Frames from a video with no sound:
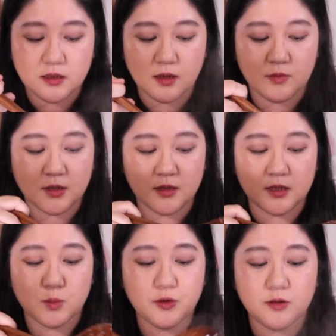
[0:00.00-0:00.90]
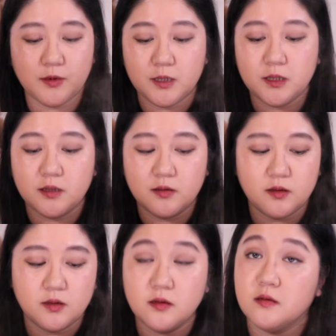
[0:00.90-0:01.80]
I mean, it's pretty much
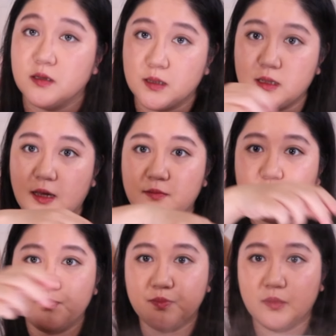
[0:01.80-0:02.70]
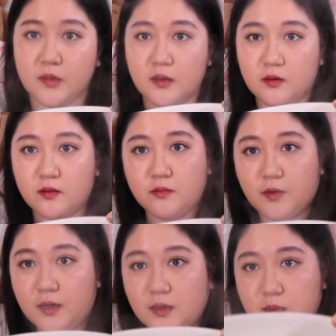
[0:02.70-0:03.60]
the same,
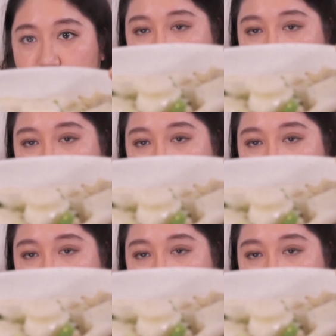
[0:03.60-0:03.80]
right? It's the